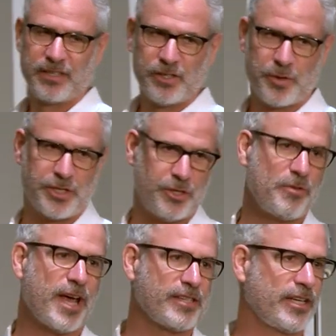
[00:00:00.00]
So in
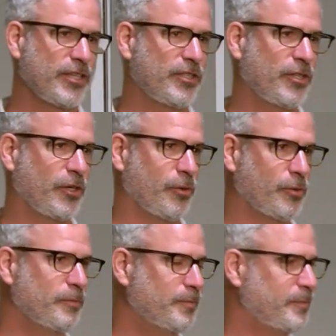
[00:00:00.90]

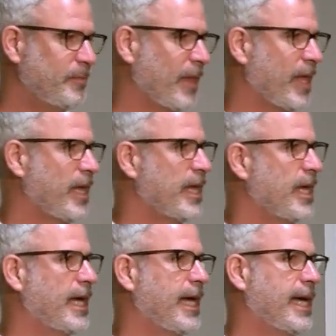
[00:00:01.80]
2002,
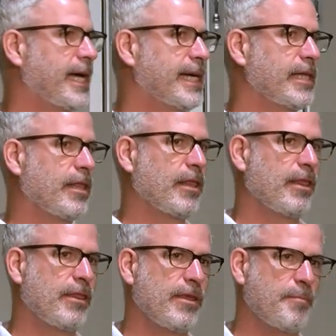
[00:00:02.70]
uh,
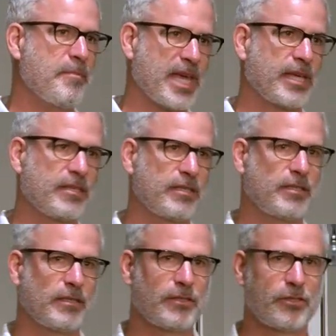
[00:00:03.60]
the
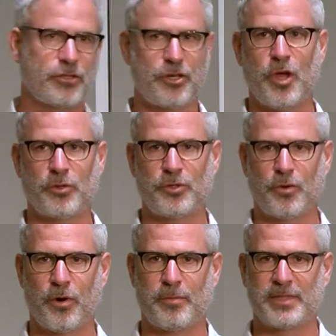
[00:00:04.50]
biggest
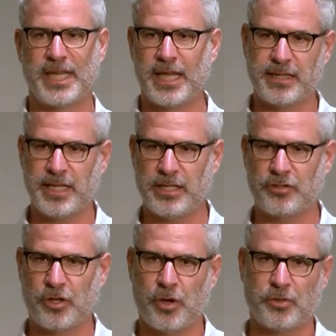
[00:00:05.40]
snowstorm to hit the
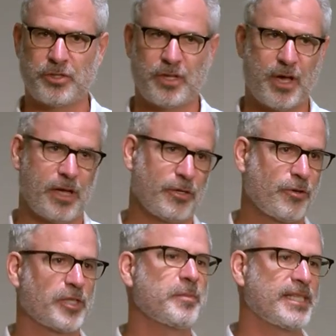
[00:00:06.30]
East Coast on
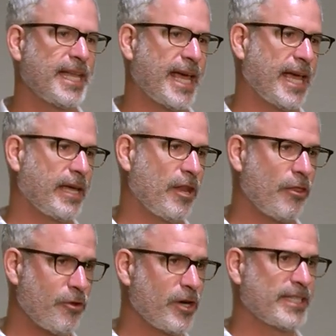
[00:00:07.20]
Christmas Day in
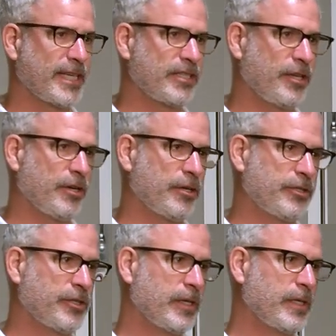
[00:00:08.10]
36
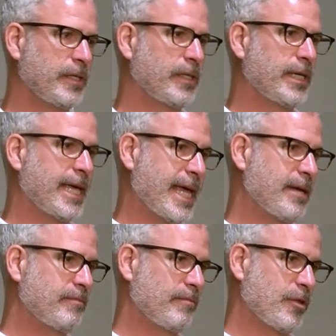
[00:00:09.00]
years
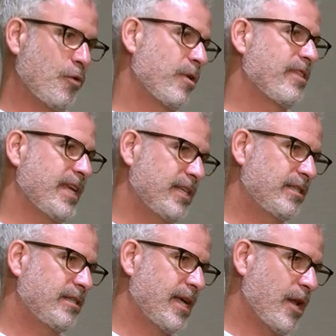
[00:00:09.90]
hit the
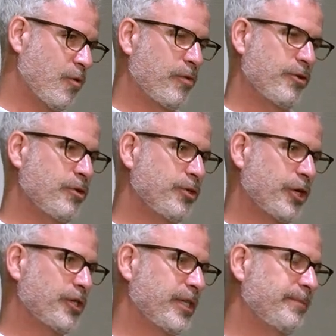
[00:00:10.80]
Northeast and northern New
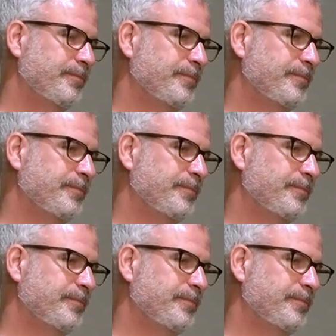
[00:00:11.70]
Jersey.